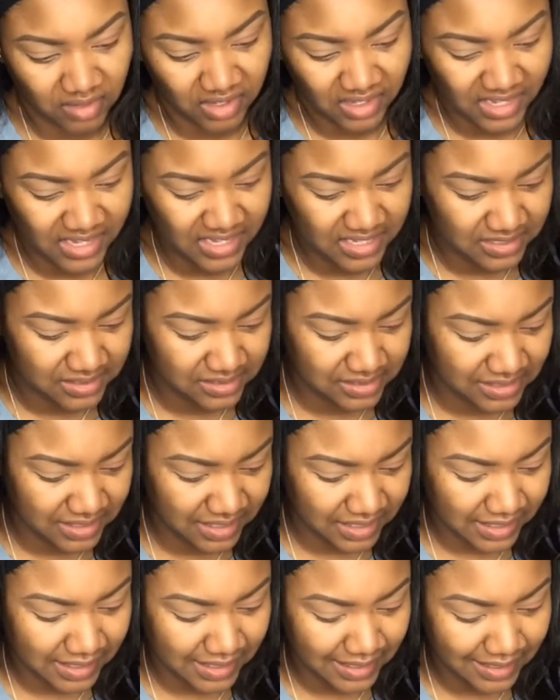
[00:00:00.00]
It's
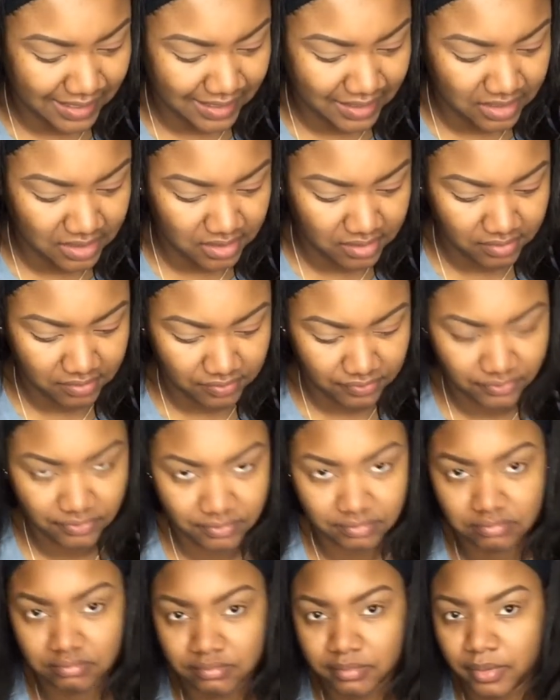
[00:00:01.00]
kind of
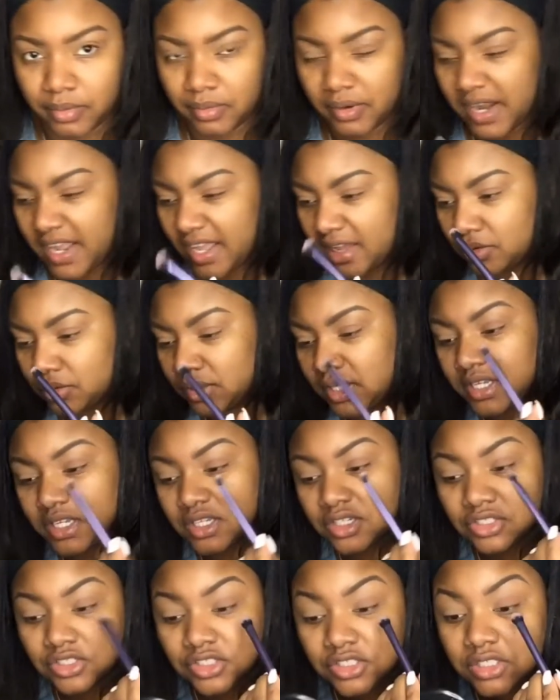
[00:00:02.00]

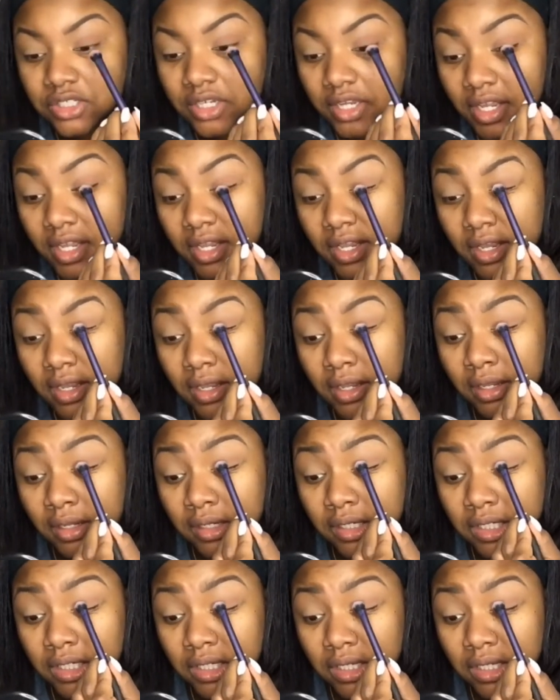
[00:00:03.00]
brownish and